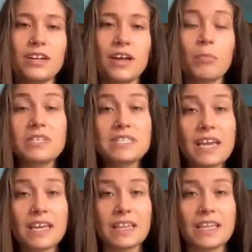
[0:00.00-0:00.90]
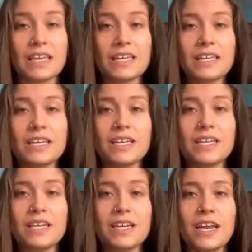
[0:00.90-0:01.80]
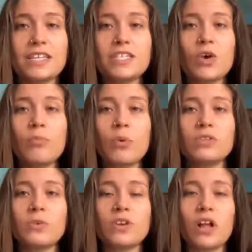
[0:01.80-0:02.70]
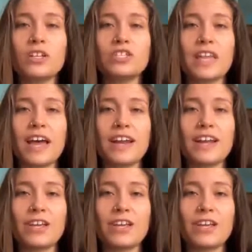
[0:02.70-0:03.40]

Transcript: But secondly, it's so important to acknowledge that